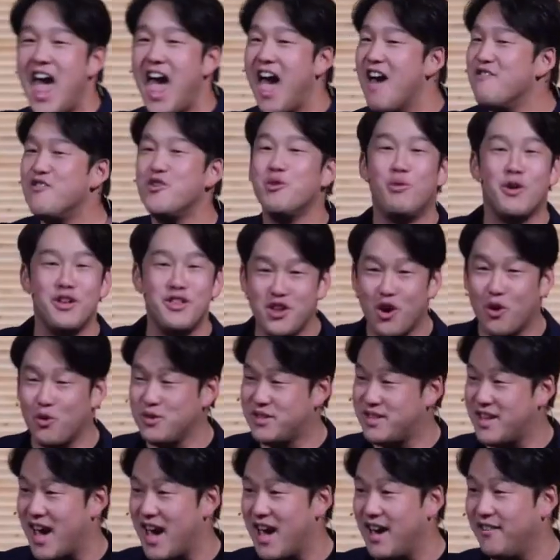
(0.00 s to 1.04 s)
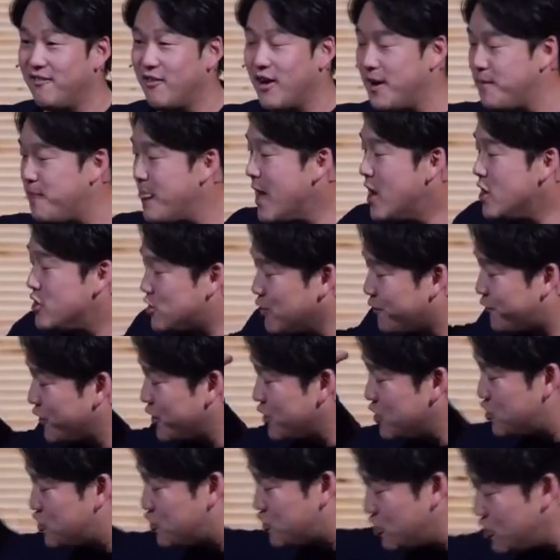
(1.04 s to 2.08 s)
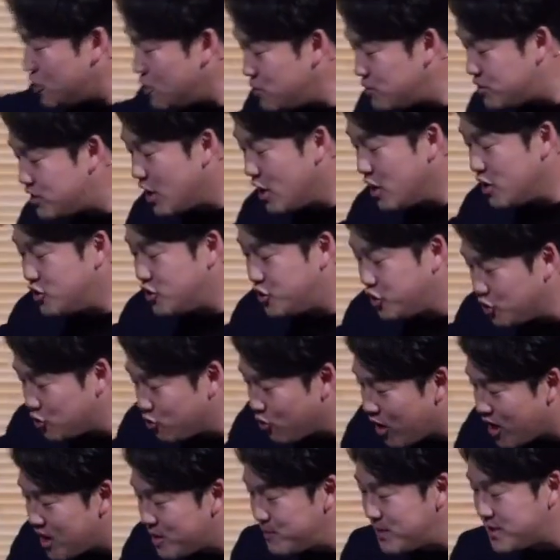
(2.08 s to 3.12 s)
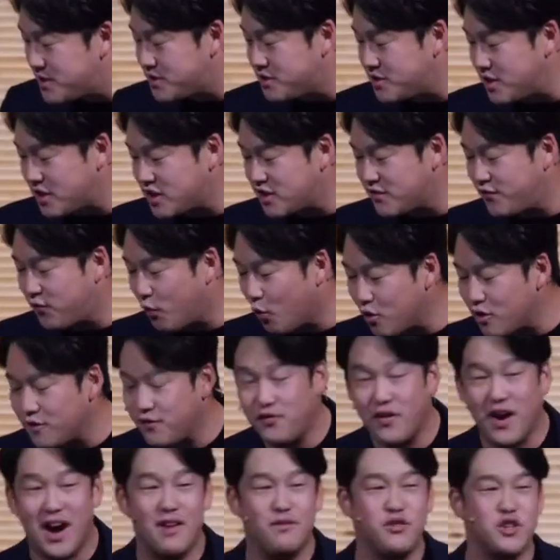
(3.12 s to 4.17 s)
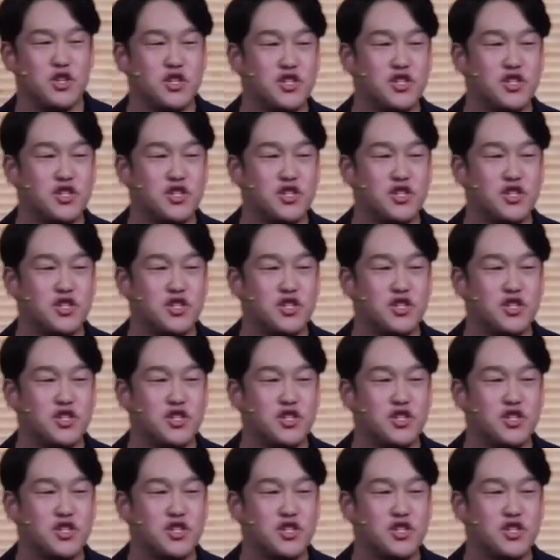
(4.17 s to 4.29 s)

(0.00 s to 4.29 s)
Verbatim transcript: everyone knows that, right? So for the Jews, Deuteronomy 6, 4 to 5, the